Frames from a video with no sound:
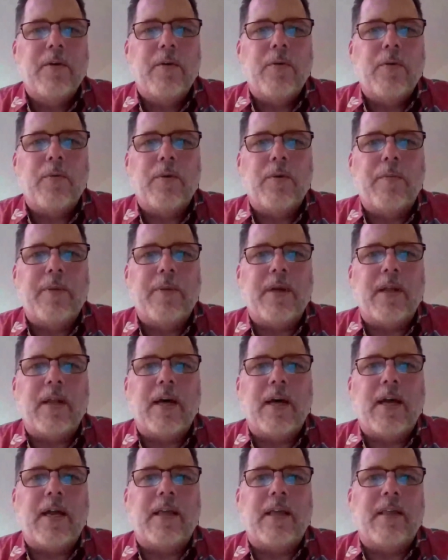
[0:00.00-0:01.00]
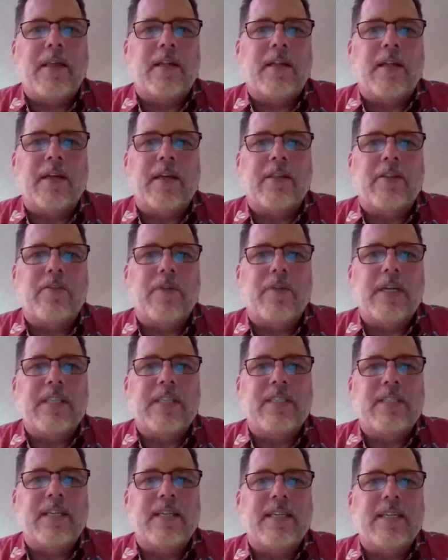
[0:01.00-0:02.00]
would be a lot, I think, like the
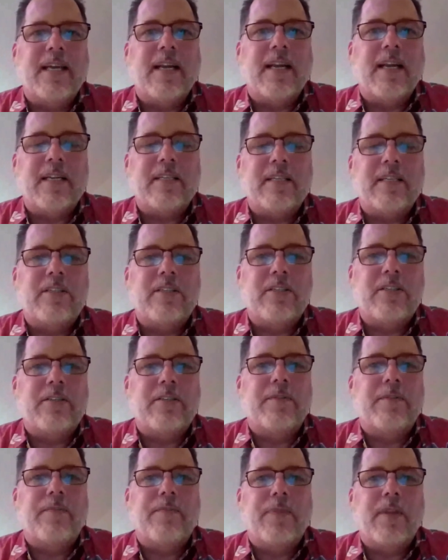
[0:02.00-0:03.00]
transcendentalists,